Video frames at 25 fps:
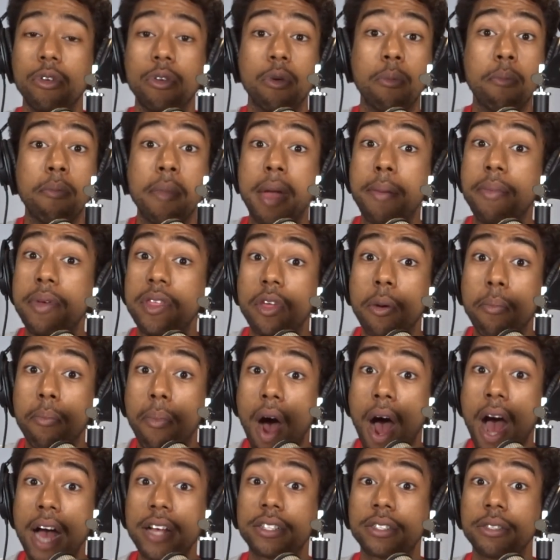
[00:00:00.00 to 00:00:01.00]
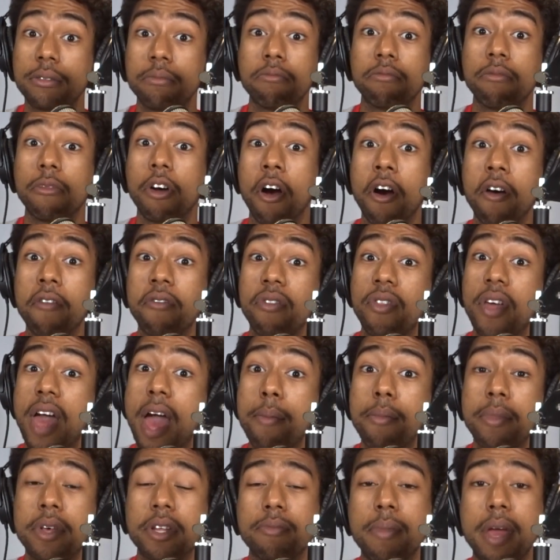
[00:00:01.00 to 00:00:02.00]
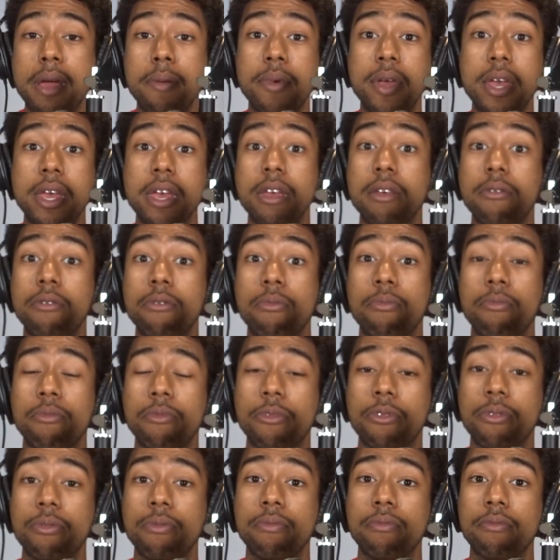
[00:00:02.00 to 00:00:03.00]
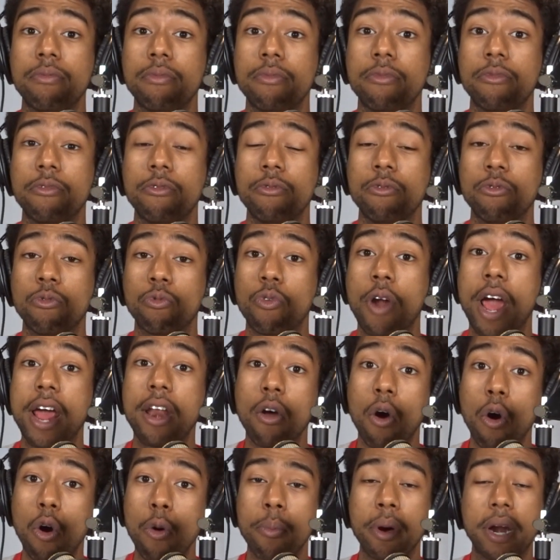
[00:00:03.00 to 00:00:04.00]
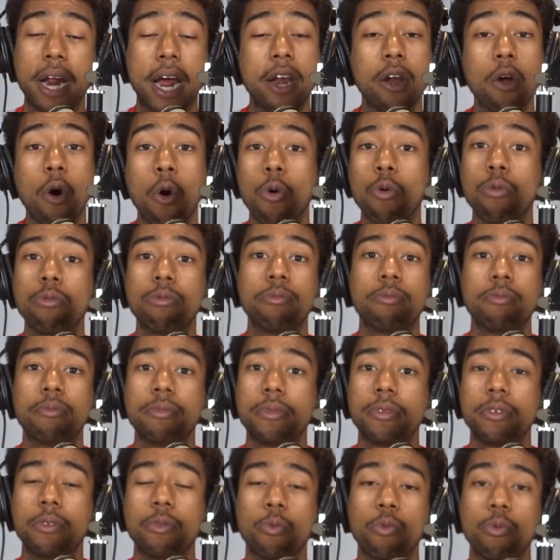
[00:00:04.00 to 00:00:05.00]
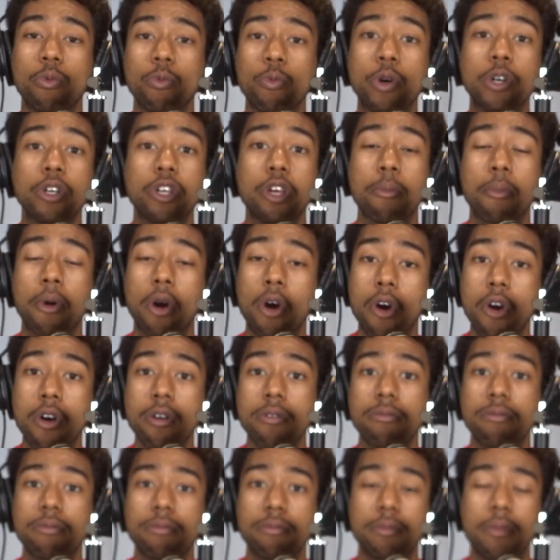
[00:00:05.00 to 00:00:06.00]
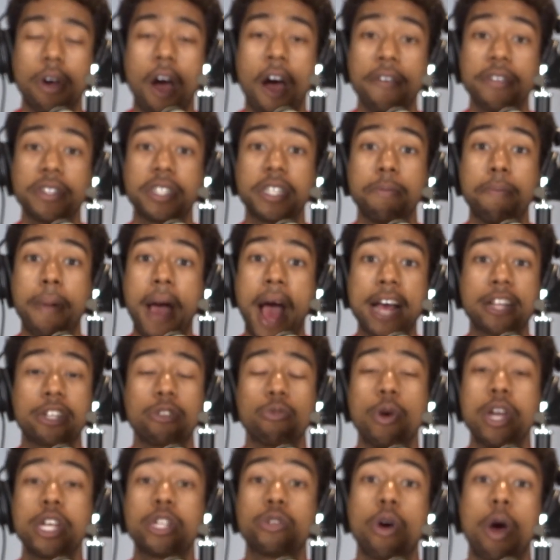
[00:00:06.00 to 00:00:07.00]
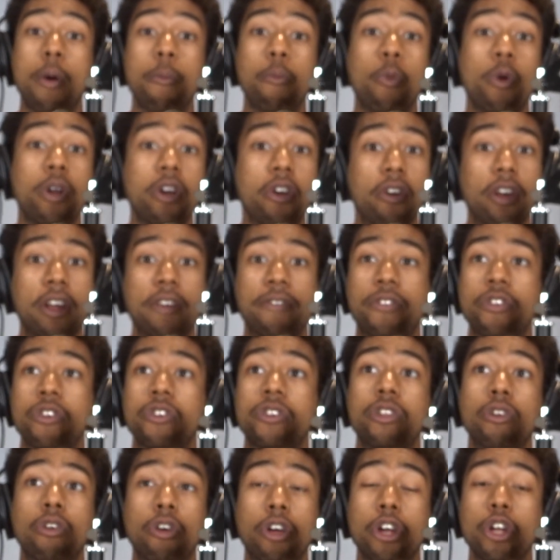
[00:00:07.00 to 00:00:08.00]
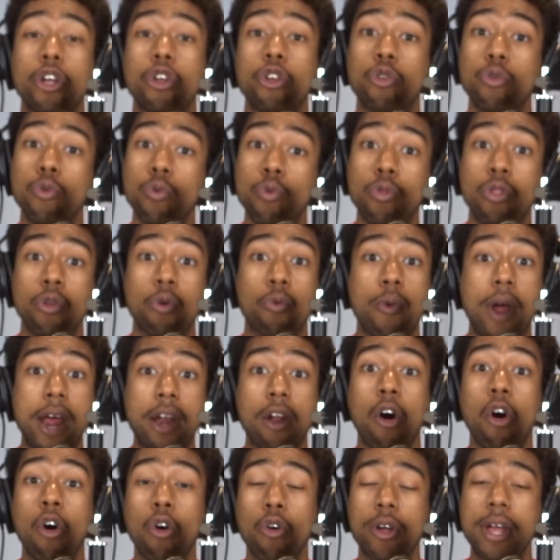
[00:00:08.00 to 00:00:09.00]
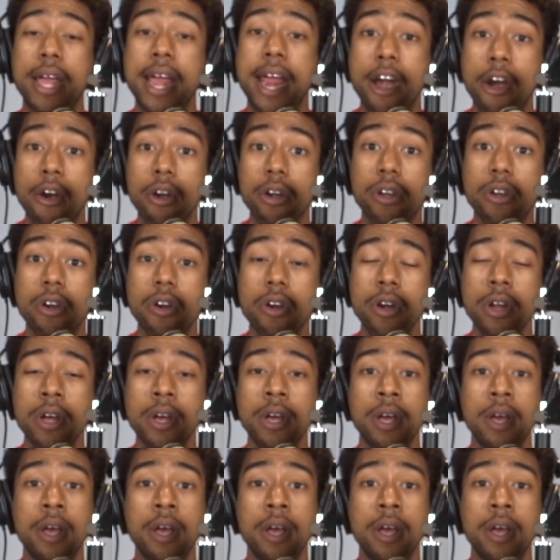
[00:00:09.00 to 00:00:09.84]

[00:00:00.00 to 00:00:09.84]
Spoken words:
the boss of them is maybe Red Hulk, but I know William Hurt obviously passed away, so I'm wondering if they're still going to do the Red Hulk character.